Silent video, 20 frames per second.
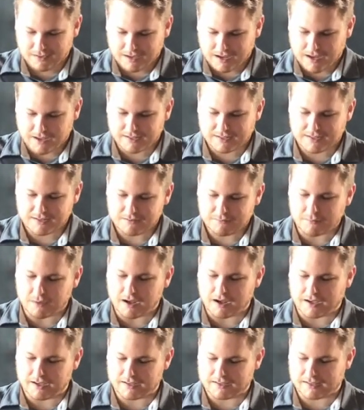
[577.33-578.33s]
I didn't
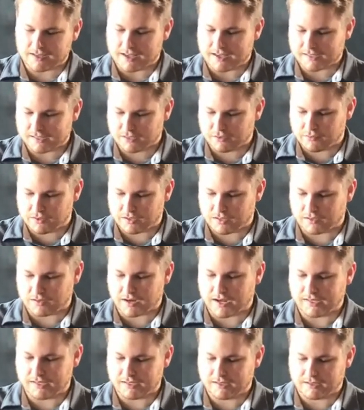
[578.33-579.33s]
mind. As a
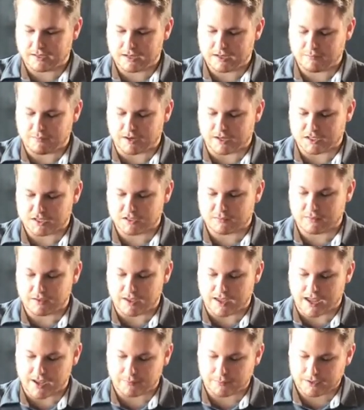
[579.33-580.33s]
greeter, I didn't need much to be
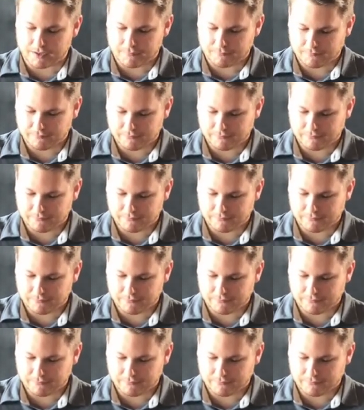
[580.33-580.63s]
happy.